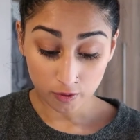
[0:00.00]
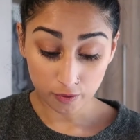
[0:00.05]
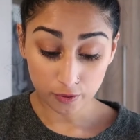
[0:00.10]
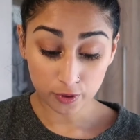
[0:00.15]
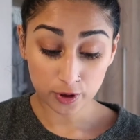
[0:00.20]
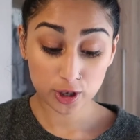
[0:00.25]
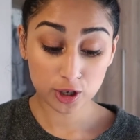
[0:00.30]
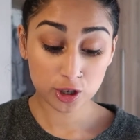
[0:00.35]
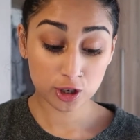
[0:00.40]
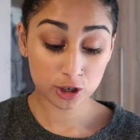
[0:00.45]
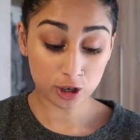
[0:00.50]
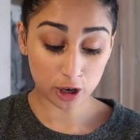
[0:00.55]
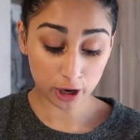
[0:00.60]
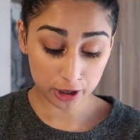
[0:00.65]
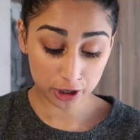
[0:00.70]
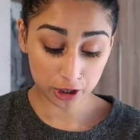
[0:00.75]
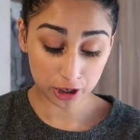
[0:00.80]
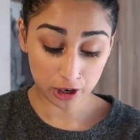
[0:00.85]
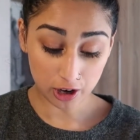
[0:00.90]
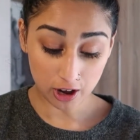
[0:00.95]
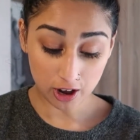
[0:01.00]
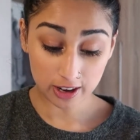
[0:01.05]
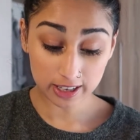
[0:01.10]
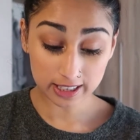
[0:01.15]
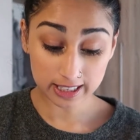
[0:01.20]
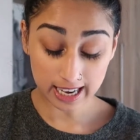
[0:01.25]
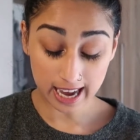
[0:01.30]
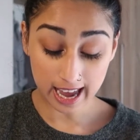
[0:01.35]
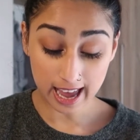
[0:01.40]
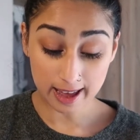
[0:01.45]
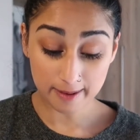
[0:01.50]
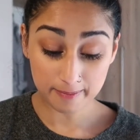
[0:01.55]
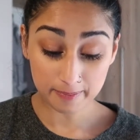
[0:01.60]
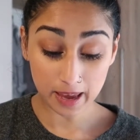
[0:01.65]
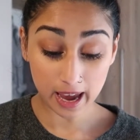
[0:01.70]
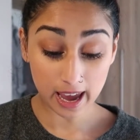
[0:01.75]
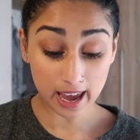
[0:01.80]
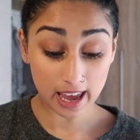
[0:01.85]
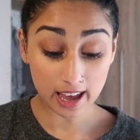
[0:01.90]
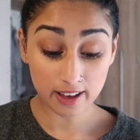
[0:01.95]
for such a long time.
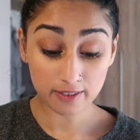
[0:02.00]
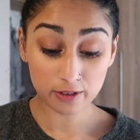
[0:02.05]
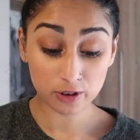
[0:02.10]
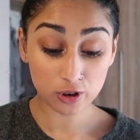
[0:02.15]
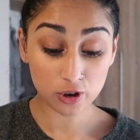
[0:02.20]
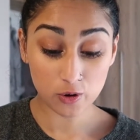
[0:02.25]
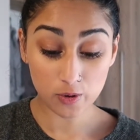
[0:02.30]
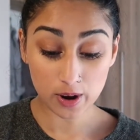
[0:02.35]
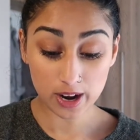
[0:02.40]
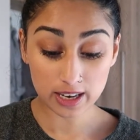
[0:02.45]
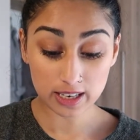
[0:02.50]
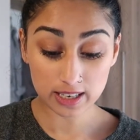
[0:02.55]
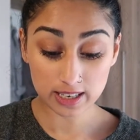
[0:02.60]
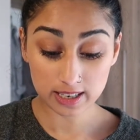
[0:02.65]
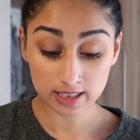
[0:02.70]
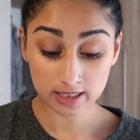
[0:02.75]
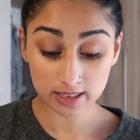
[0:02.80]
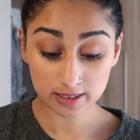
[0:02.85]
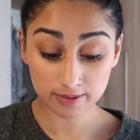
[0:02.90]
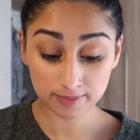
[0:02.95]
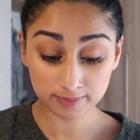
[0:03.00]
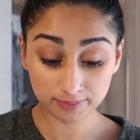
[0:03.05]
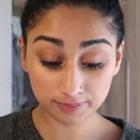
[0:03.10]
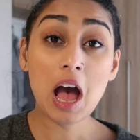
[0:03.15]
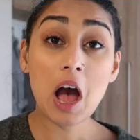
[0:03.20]
I have no idea.